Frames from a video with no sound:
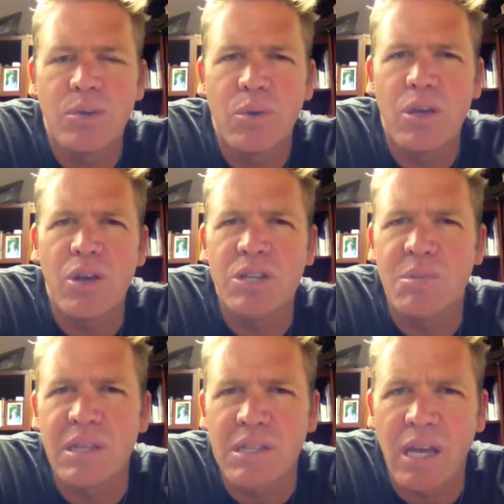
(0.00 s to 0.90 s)
where you hear
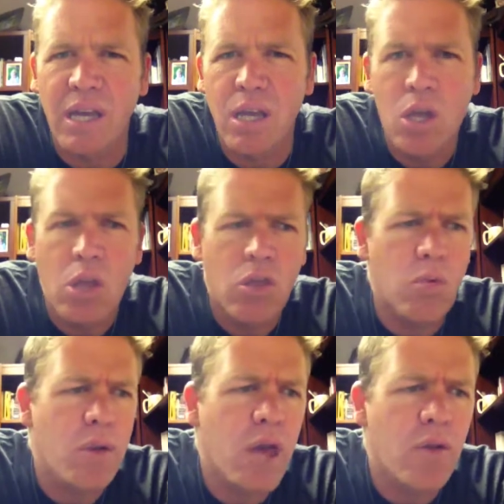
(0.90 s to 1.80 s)
some things like,
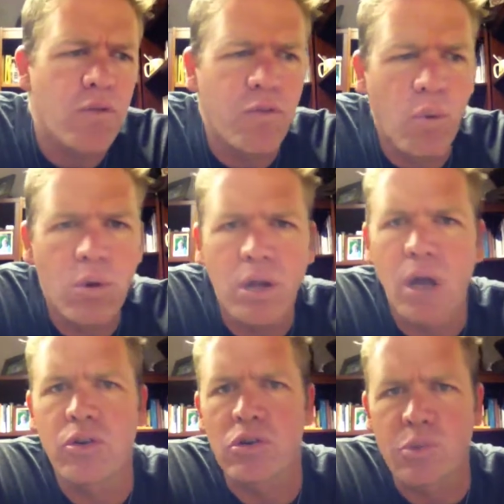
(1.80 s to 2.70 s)
3 out of 4
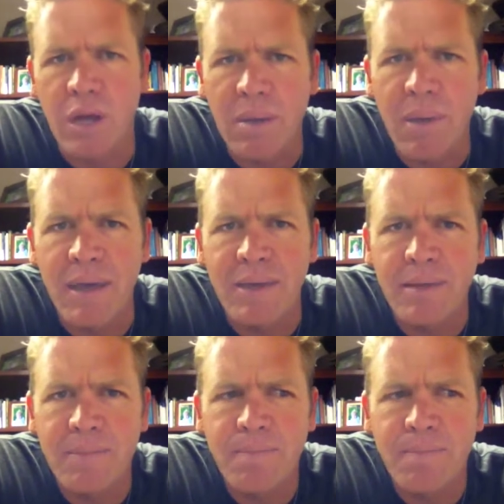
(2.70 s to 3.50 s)
doctors recommend.